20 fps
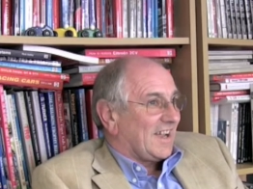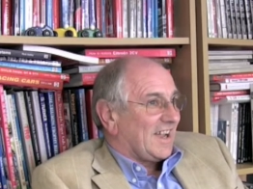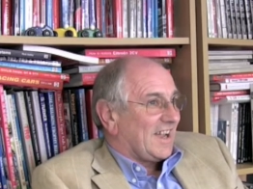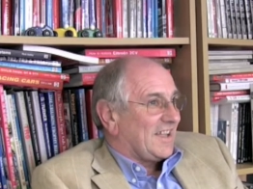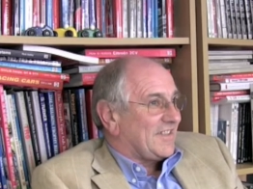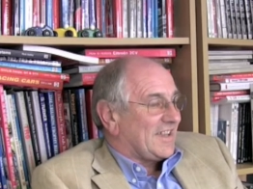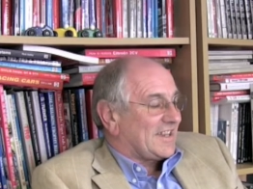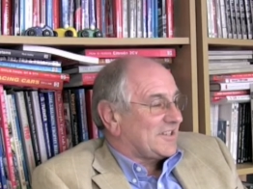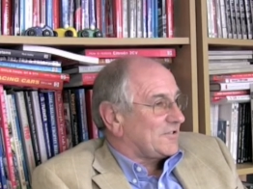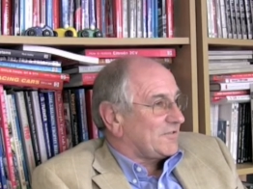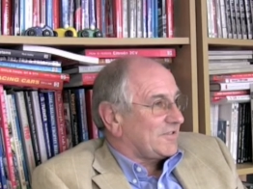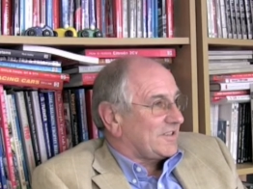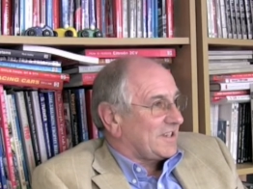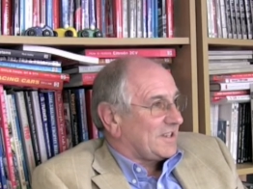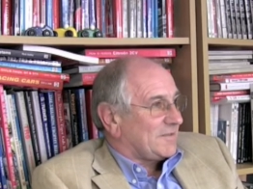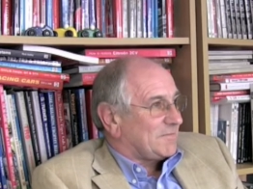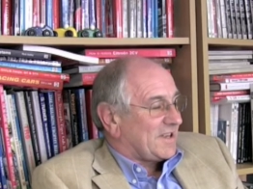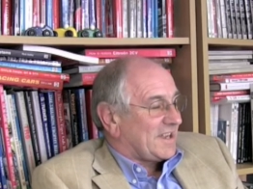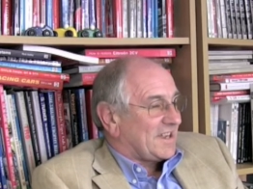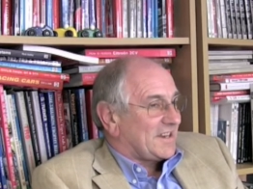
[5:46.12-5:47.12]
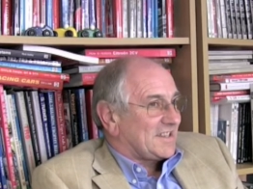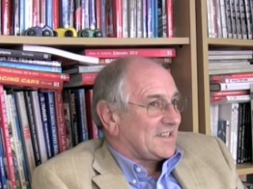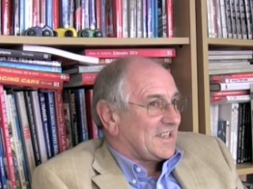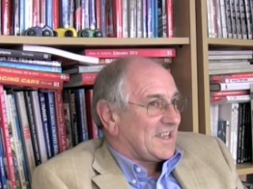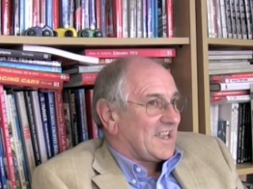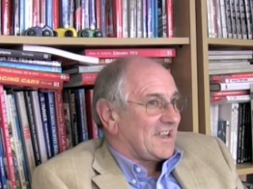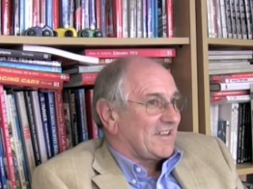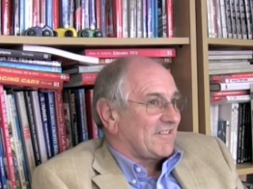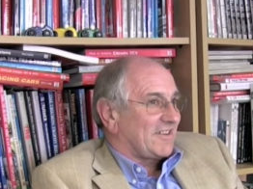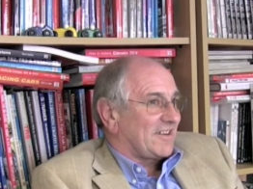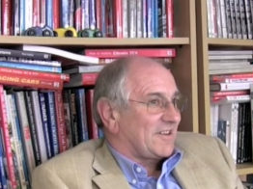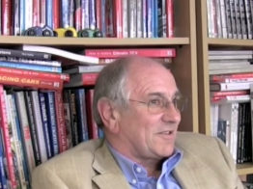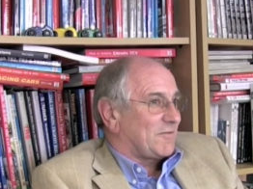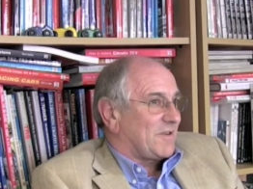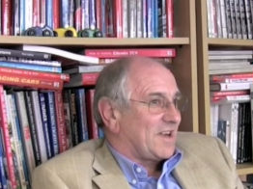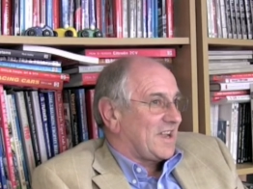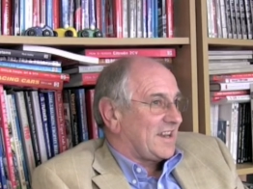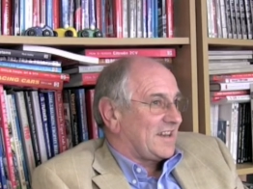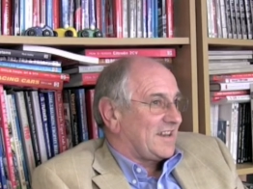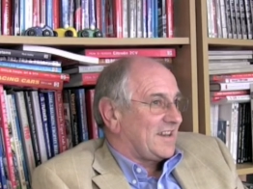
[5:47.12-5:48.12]
And they're talking about an era
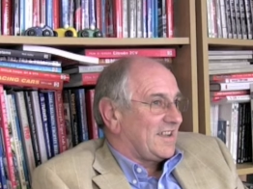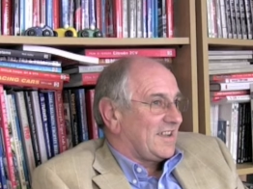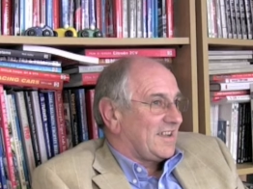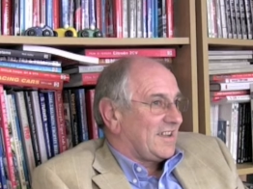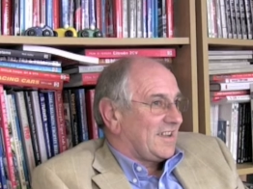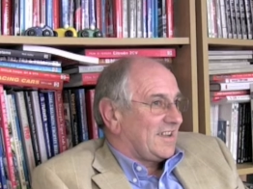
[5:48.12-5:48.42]
when